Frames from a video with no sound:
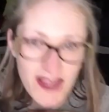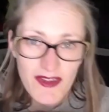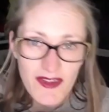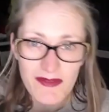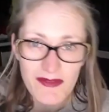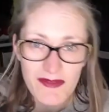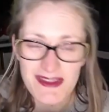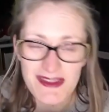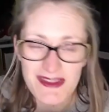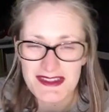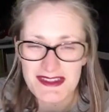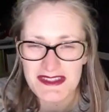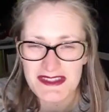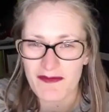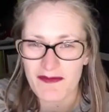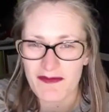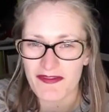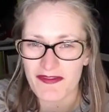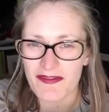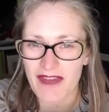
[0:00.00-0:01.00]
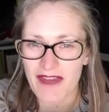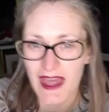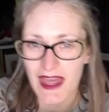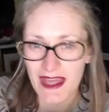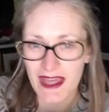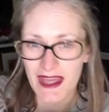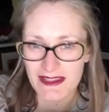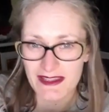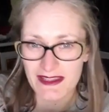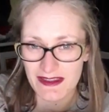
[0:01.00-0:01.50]
it doesn't seem fair
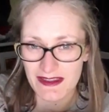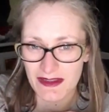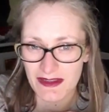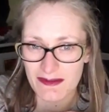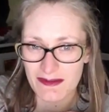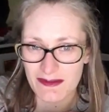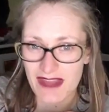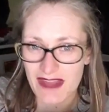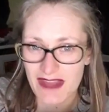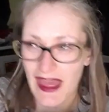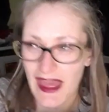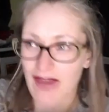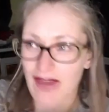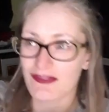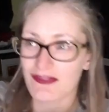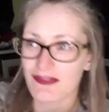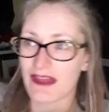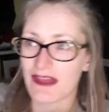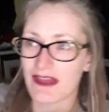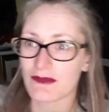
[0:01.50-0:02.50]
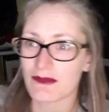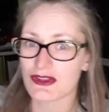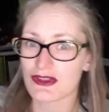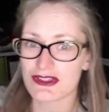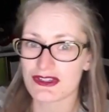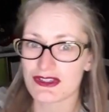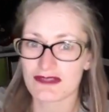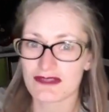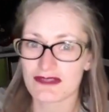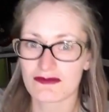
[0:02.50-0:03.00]
to them to have that much